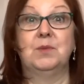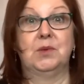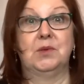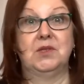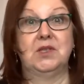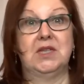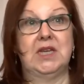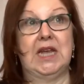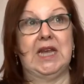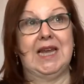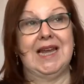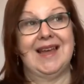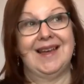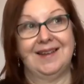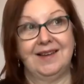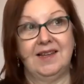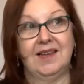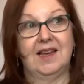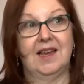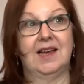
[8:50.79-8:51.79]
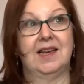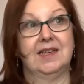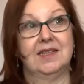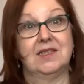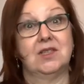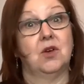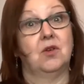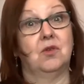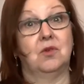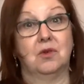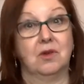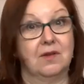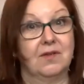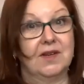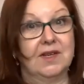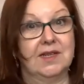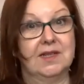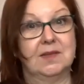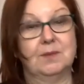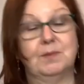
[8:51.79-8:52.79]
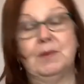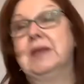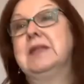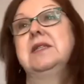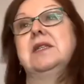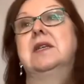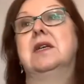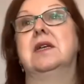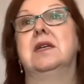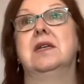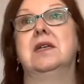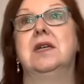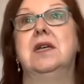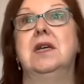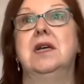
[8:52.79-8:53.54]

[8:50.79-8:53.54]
But in any case, all of it is better,